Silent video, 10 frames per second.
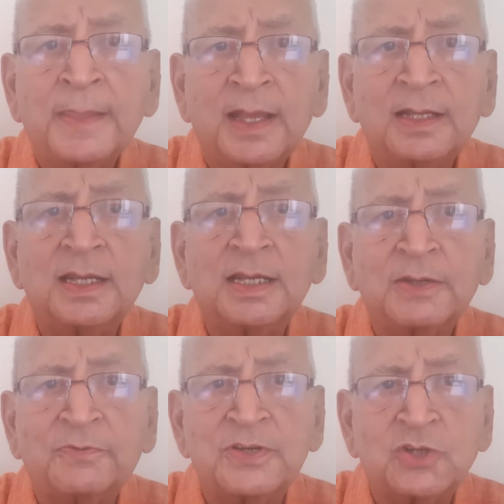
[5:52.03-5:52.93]
a little
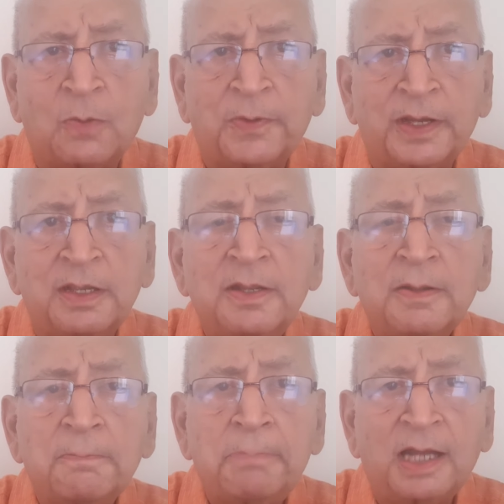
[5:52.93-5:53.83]
different topic,
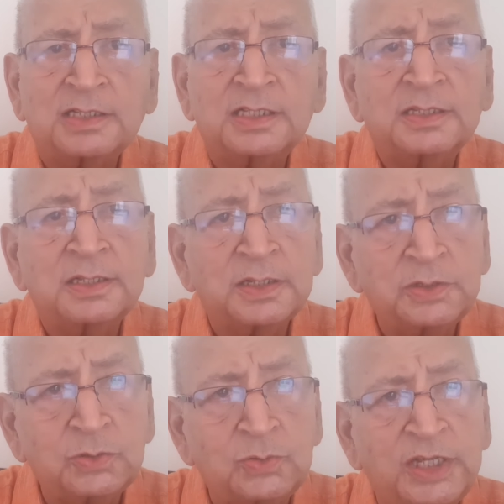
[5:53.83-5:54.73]
but
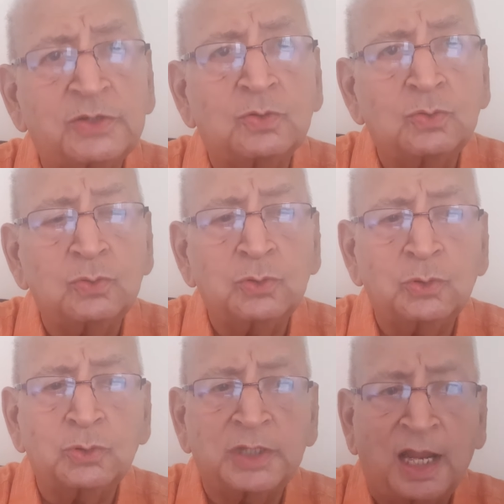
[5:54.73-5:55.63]
you need to
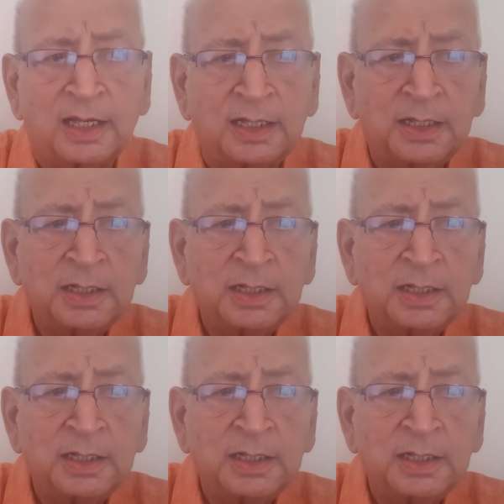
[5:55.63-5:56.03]
know that.